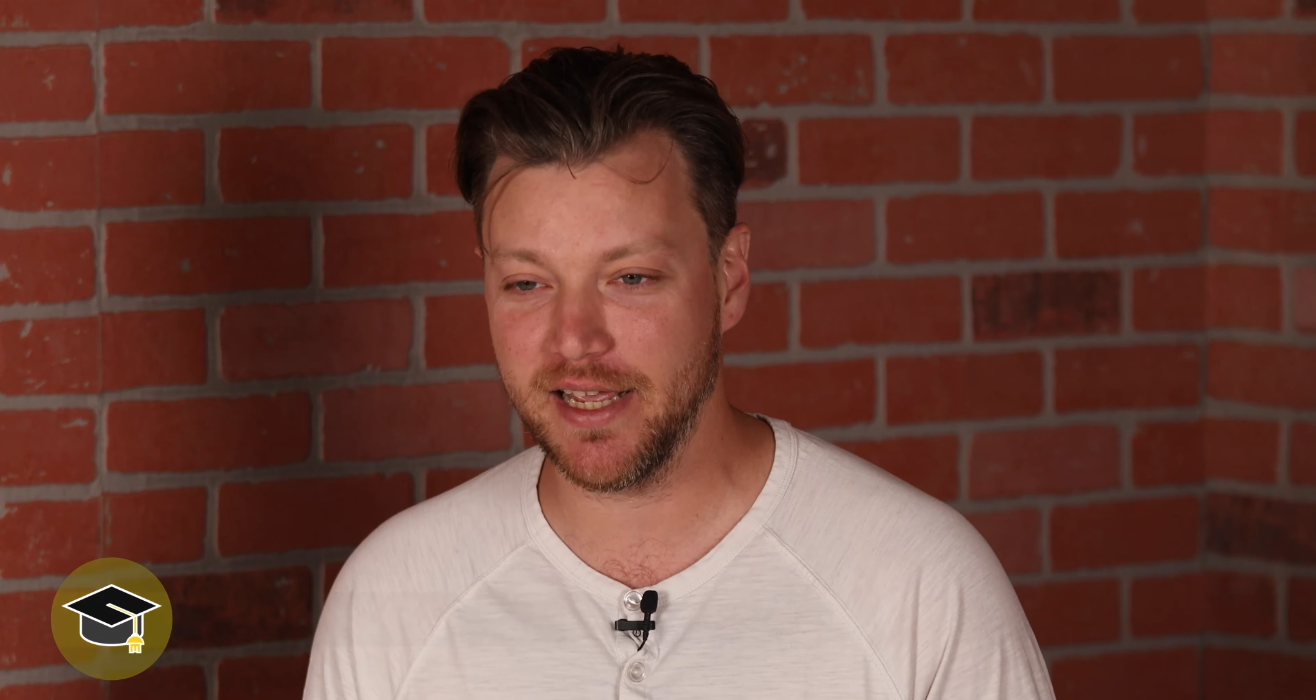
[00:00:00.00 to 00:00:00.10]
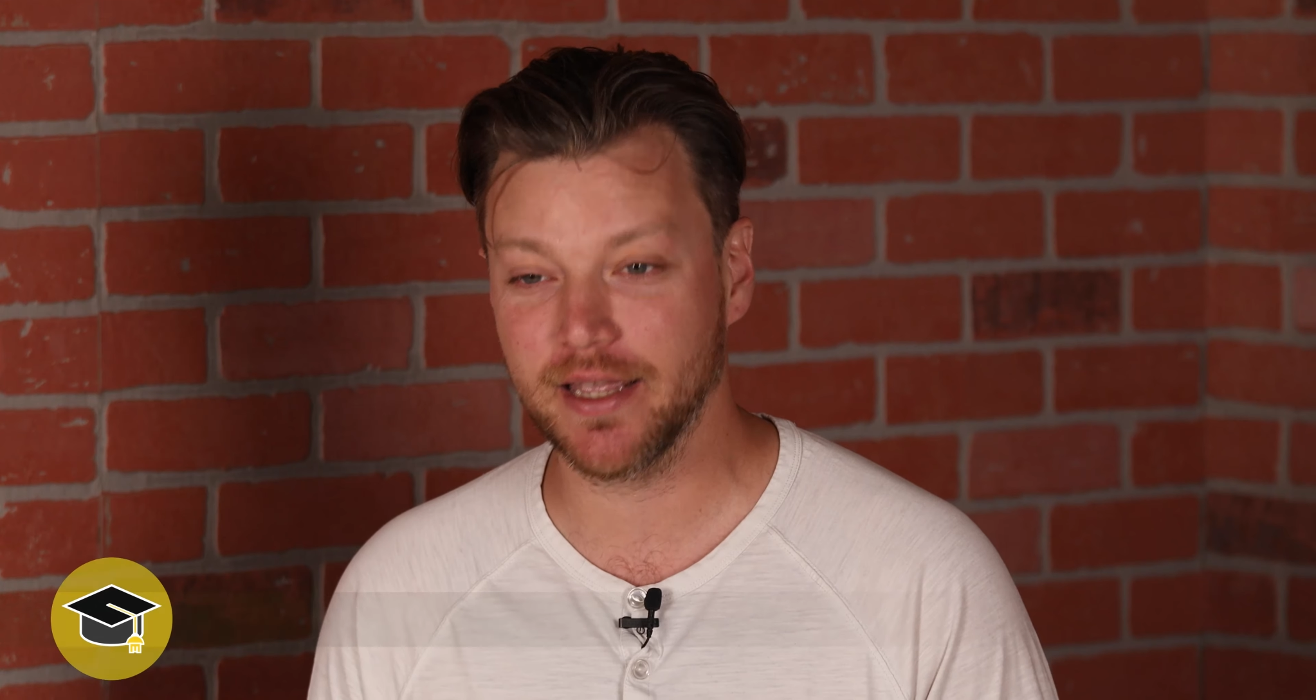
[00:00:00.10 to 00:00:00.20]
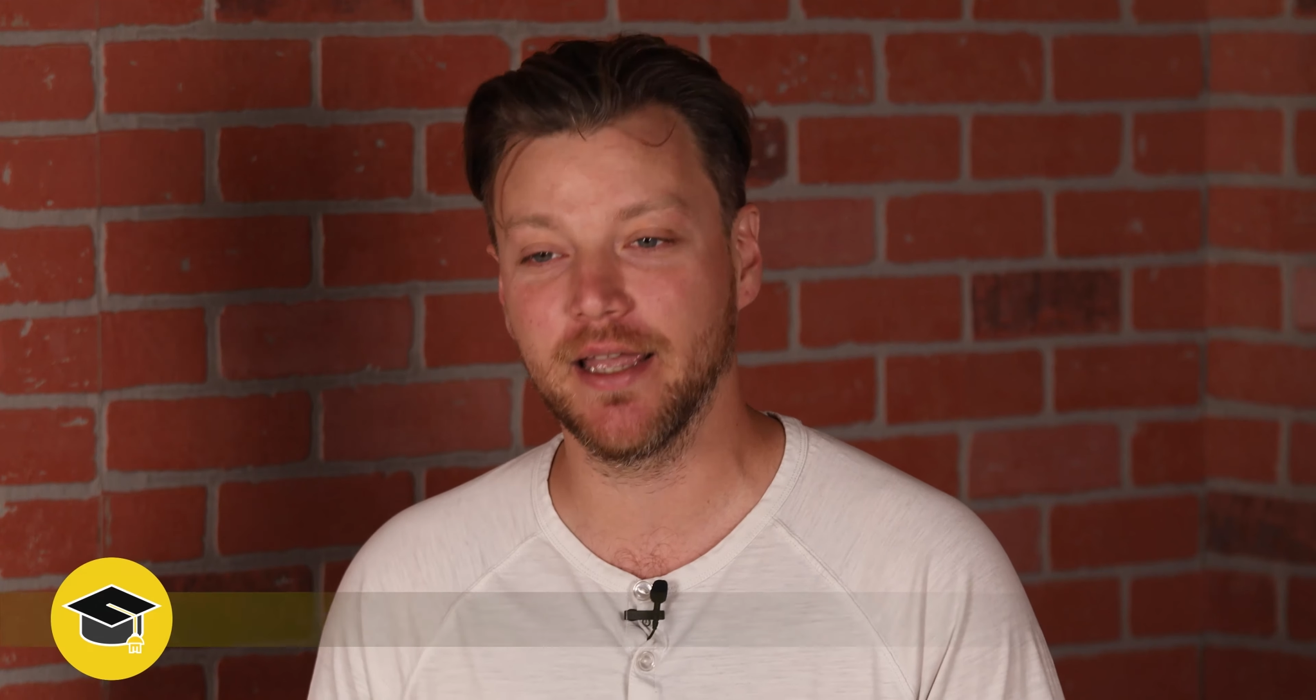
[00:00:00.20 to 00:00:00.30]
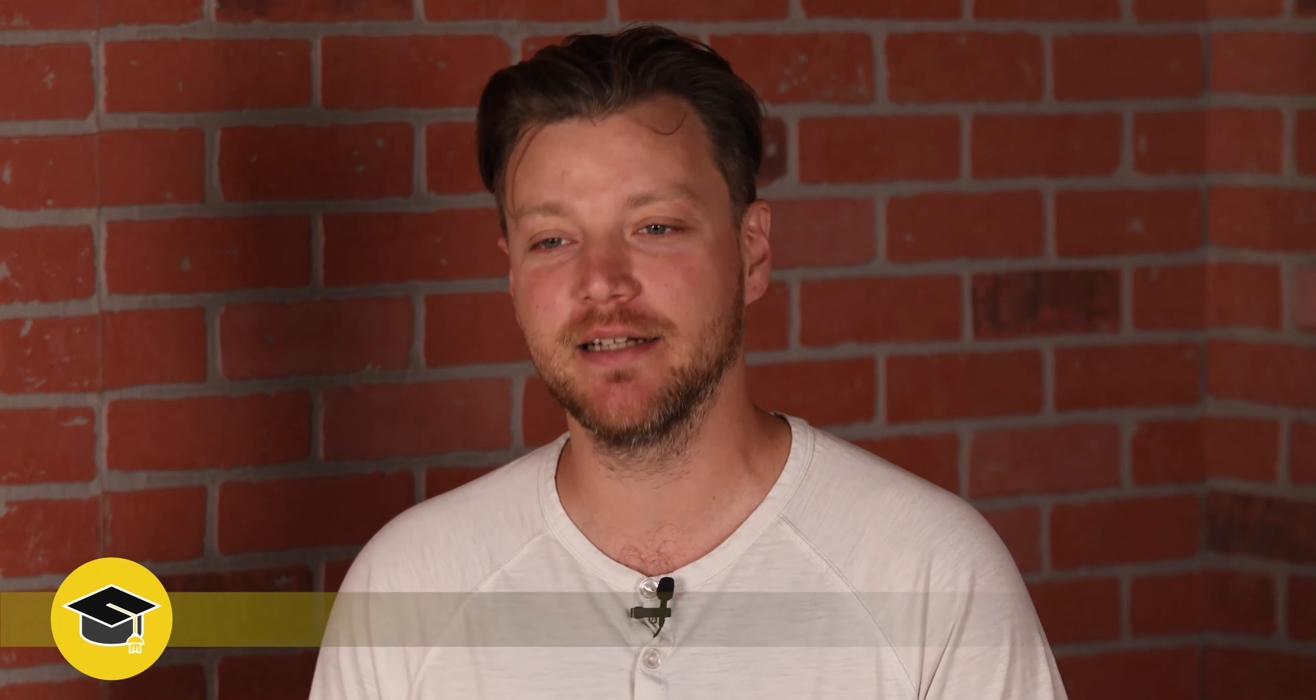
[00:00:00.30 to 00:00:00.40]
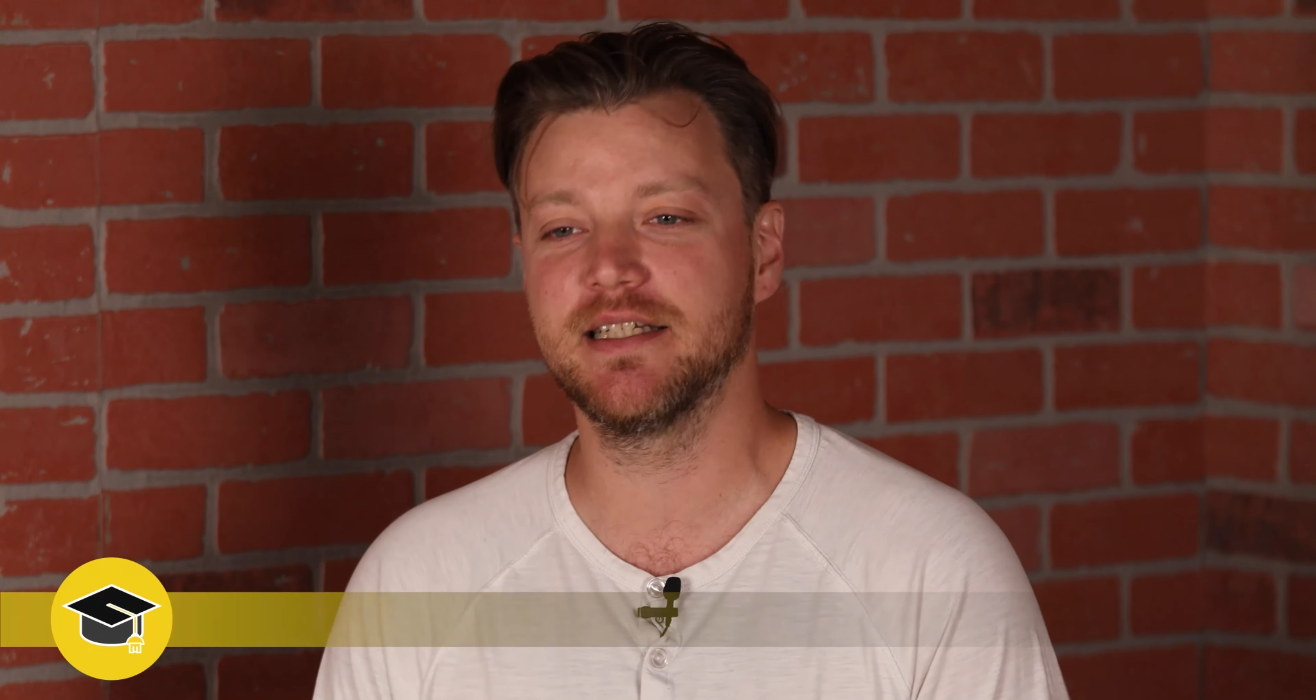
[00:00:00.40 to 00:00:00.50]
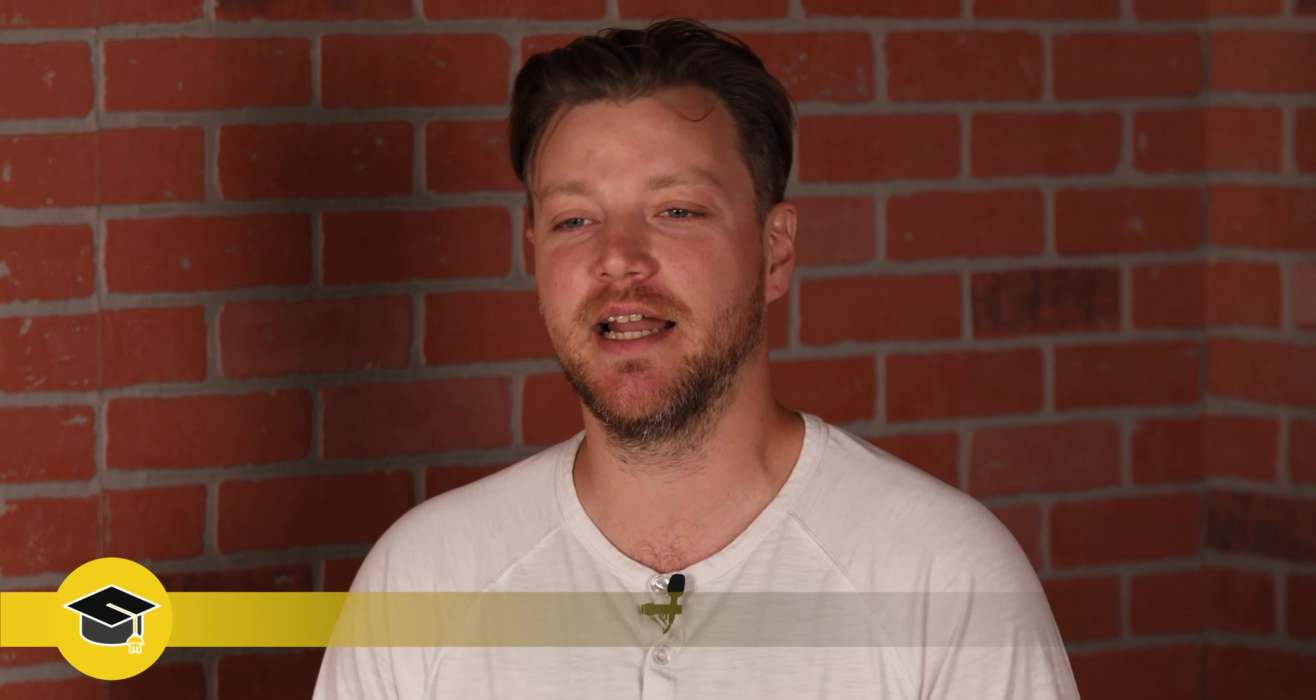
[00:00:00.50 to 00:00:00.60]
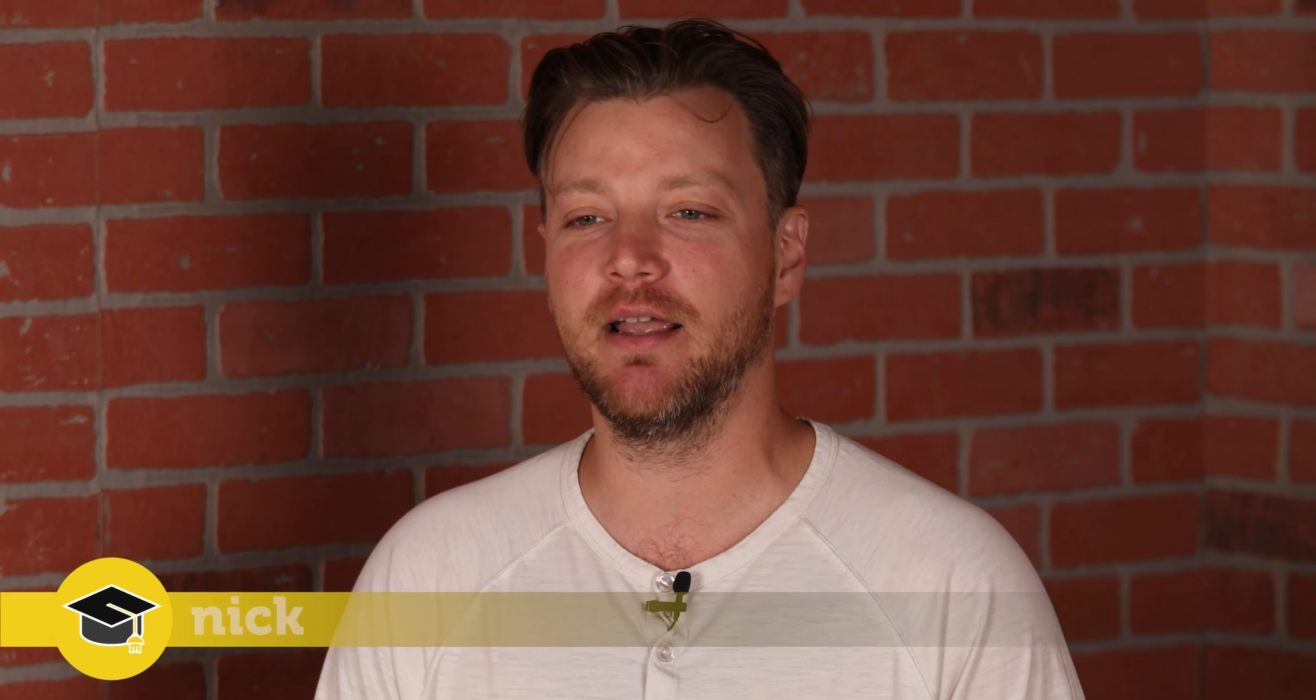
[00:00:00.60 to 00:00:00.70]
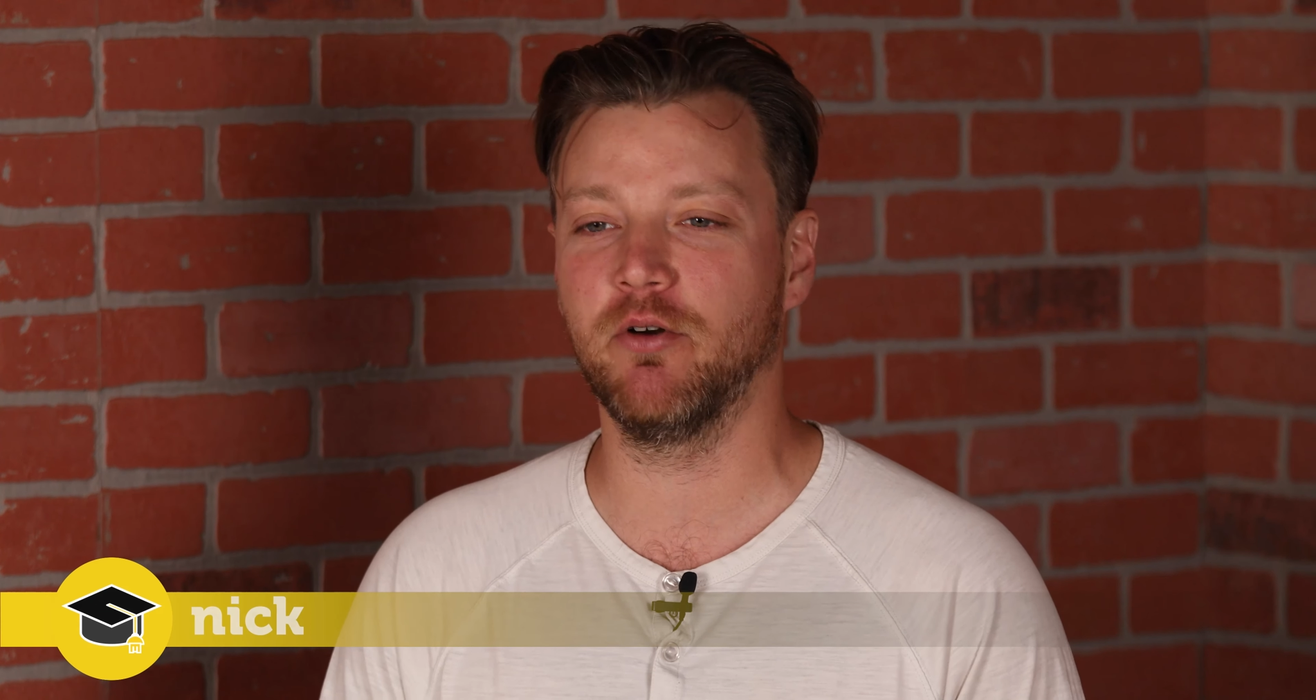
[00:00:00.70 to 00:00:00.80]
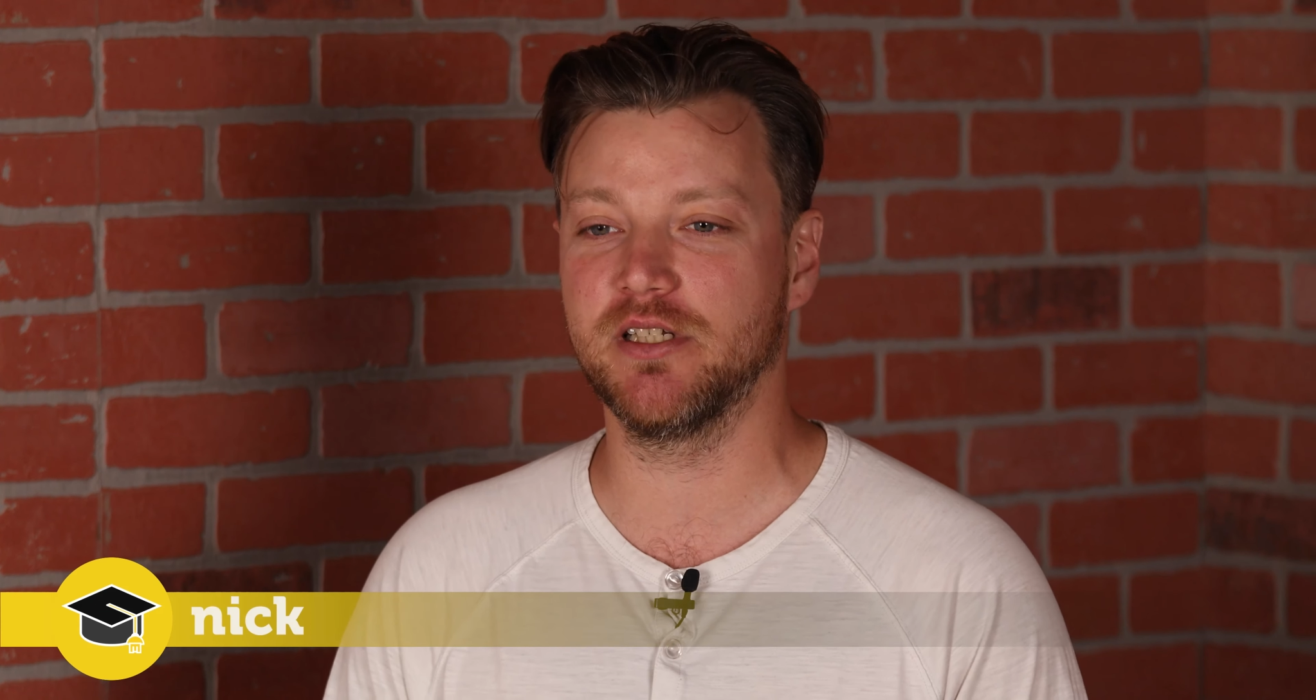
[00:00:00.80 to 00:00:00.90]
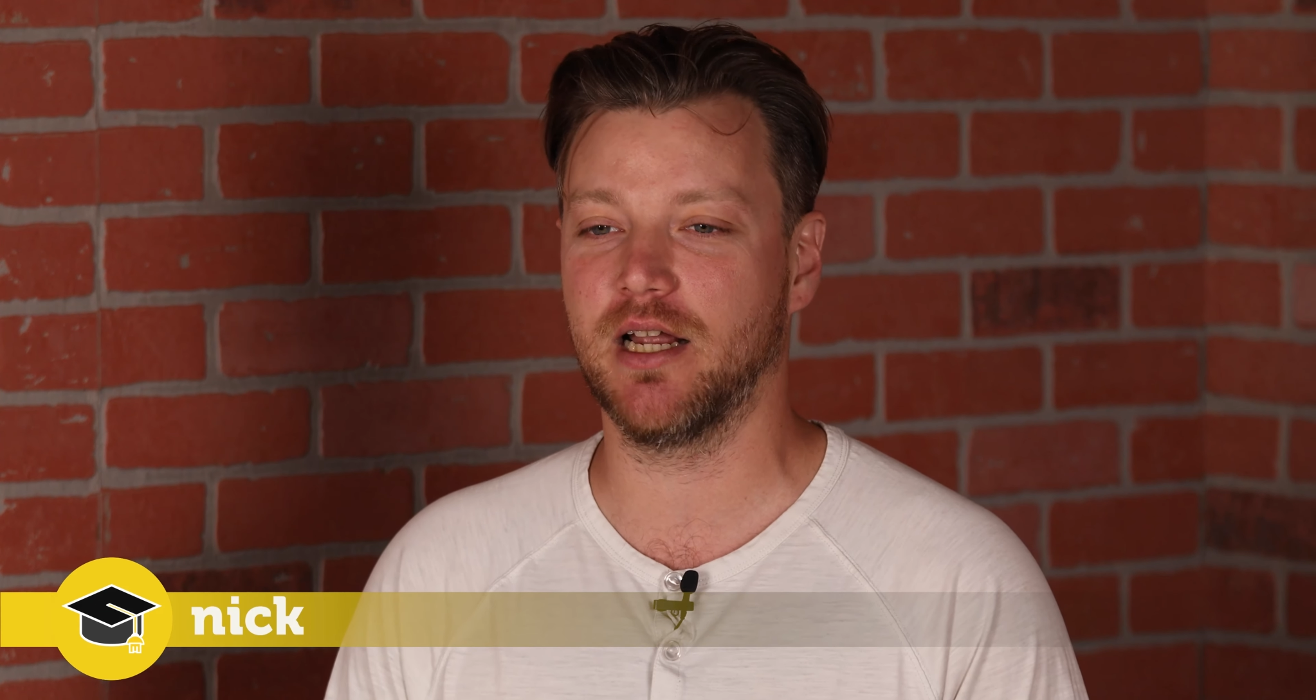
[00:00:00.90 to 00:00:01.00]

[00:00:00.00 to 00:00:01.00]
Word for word: Nick, and today we're